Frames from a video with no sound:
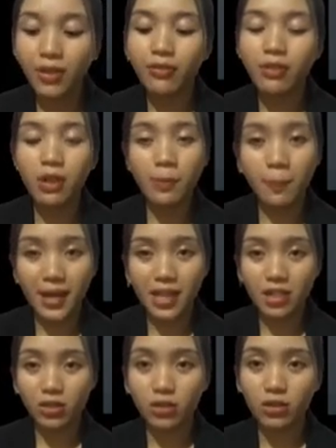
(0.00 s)

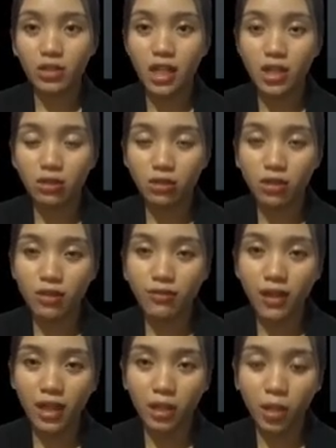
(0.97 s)
Philippines continue to
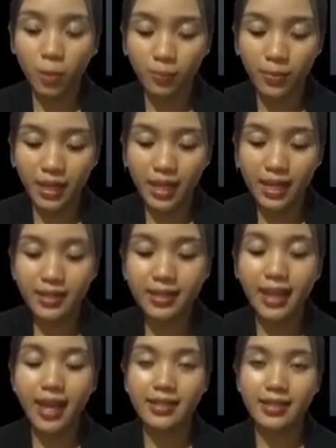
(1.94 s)
develop
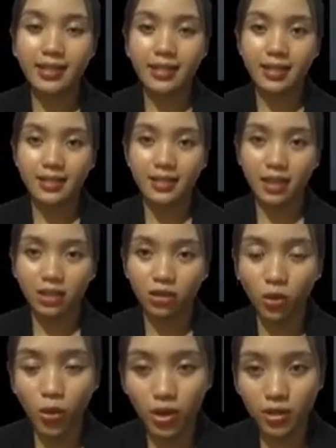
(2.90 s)
its ICT
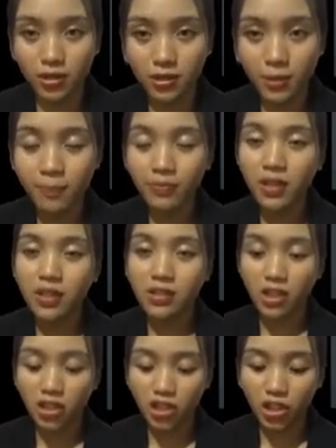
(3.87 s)
sectors
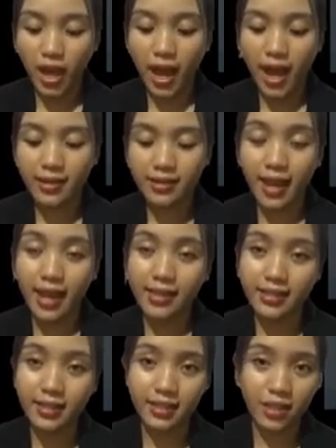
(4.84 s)
such as
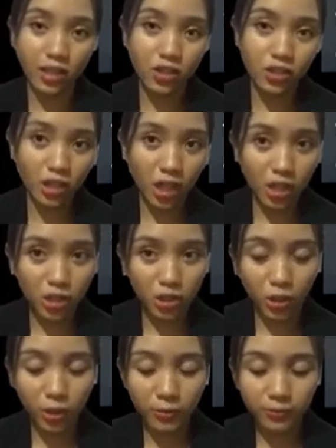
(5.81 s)
ICT
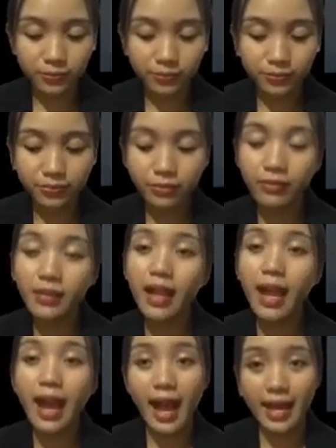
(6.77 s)
education,
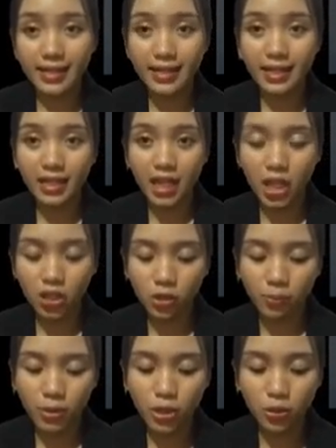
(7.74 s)
ICT
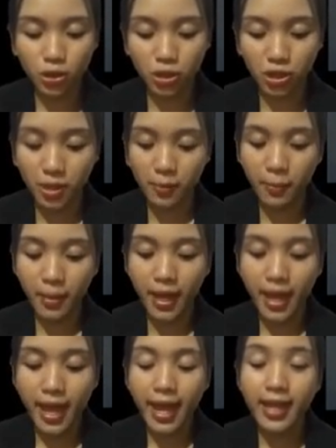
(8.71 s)
entrepreneurship,
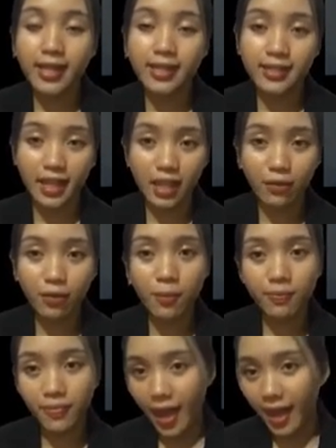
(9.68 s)
and aside
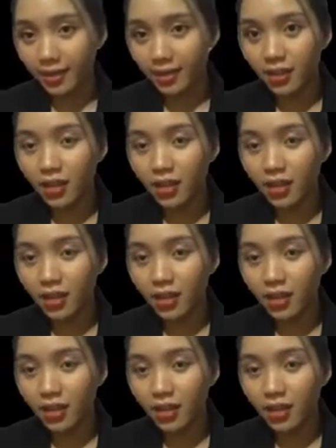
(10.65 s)
from that,